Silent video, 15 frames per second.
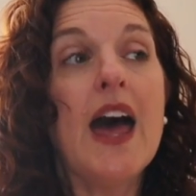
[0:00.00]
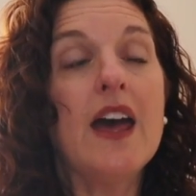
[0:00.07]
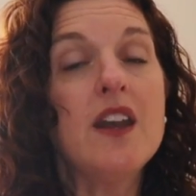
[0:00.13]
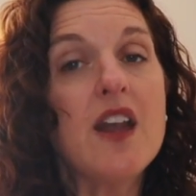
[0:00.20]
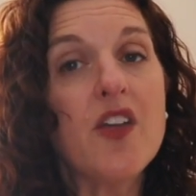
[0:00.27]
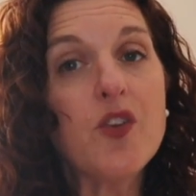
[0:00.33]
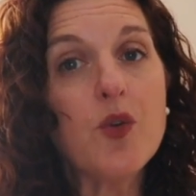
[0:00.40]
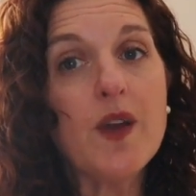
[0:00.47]

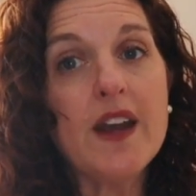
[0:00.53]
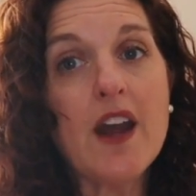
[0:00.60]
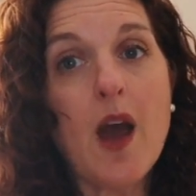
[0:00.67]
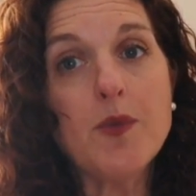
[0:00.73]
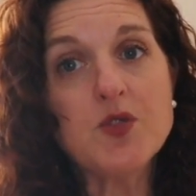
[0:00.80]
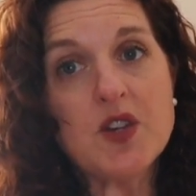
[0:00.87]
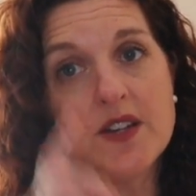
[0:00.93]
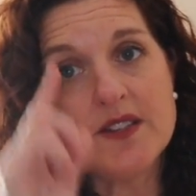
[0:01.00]
Another great
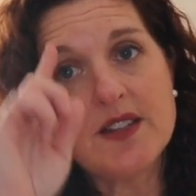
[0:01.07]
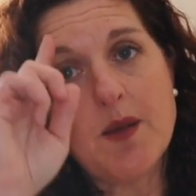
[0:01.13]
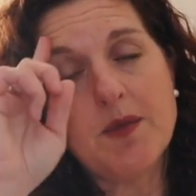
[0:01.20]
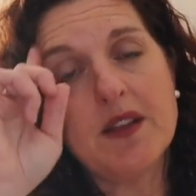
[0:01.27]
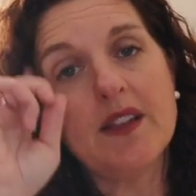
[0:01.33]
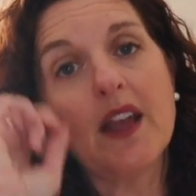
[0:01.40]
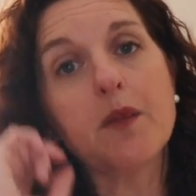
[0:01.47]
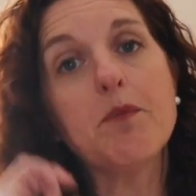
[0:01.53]
option is
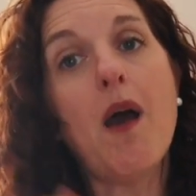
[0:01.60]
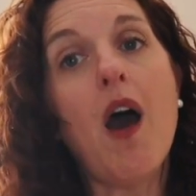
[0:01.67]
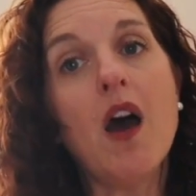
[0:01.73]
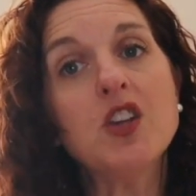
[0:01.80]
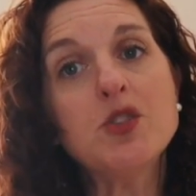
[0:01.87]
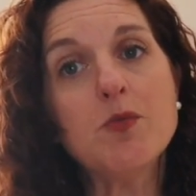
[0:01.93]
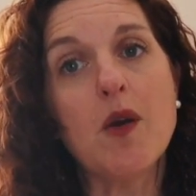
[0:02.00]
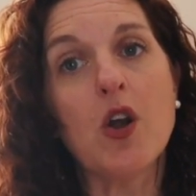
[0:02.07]
something like
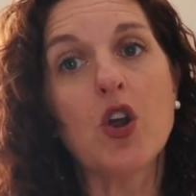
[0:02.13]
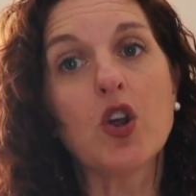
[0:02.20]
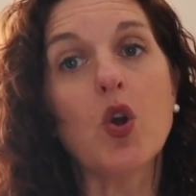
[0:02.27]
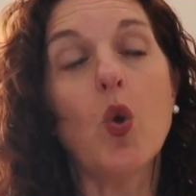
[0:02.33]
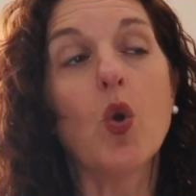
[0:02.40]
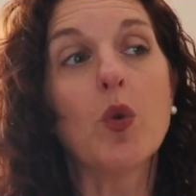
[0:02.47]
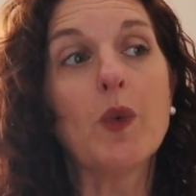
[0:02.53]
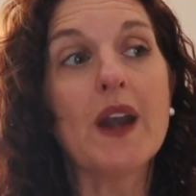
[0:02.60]

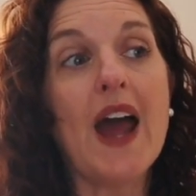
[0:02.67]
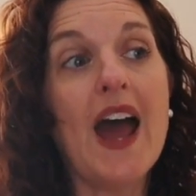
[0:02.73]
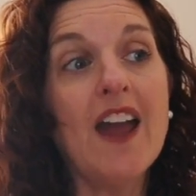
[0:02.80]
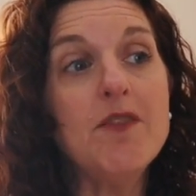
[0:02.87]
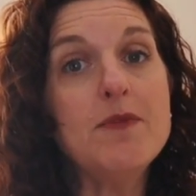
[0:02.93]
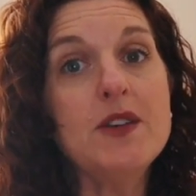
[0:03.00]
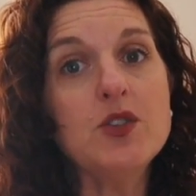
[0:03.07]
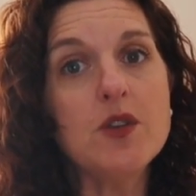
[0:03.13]
Poshmark, or what
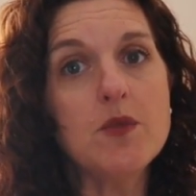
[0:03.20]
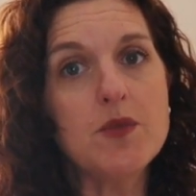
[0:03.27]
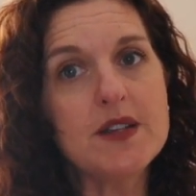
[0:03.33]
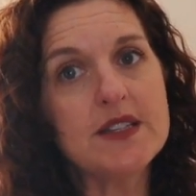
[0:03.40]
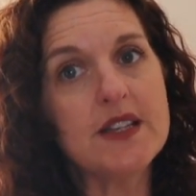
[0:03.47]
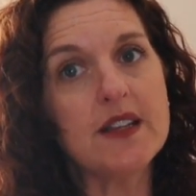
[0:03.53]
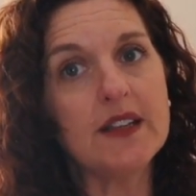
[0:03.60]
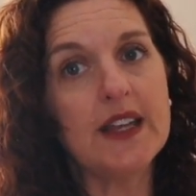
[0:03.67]
I've been doing
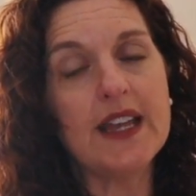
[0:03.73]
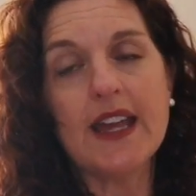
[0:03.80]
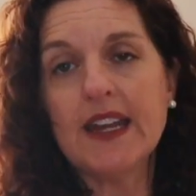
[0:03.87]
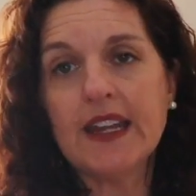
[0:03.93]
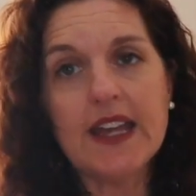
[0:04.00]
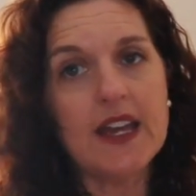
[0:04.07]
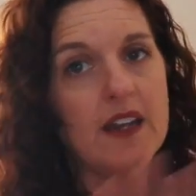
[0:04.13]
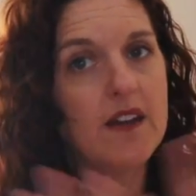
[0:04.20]
recently,
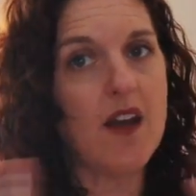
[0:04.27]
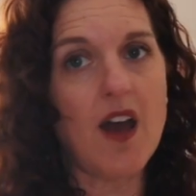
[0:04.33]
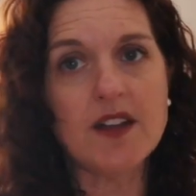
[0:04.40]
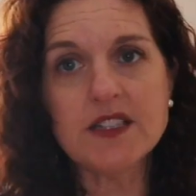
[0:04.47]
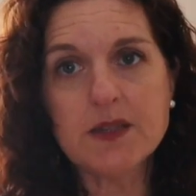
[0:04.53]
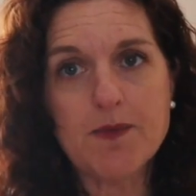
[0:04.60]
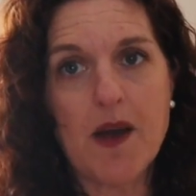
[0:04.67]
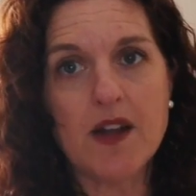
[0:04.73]
and again,
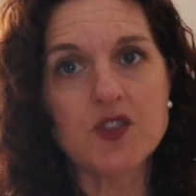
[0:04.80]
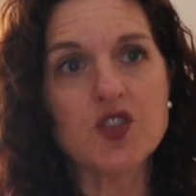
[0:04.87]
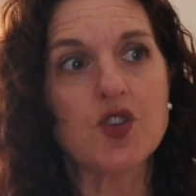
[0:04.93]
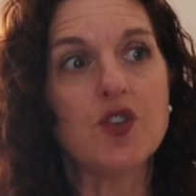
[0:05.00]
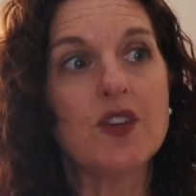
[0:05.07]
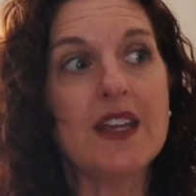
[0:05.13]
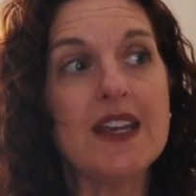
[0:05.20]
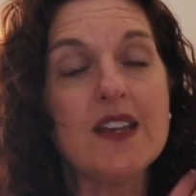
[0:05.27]
not
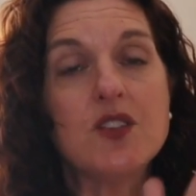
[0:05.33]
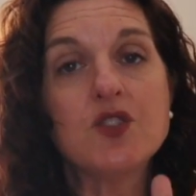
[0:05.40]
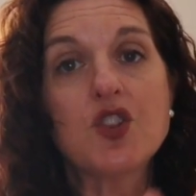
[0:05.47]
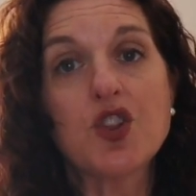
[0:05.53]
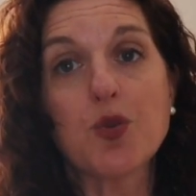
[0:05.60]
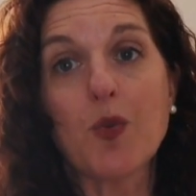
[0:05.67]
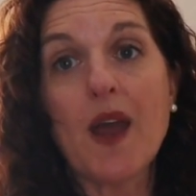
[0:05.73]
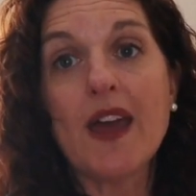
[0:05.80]
sponsored, is
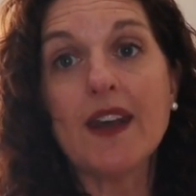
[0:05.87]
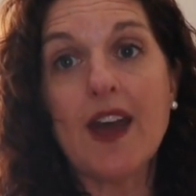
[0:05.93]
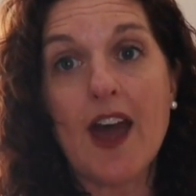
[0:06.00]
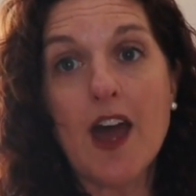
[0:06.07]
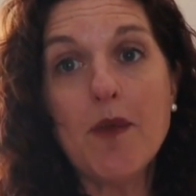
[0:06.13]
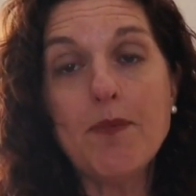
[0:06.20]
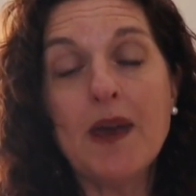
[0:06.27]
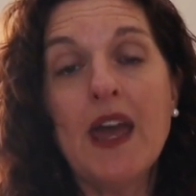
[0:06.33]

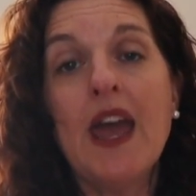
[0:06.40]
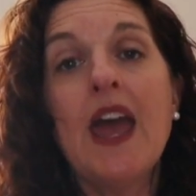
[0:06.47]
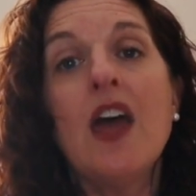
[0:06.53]
ThredUp.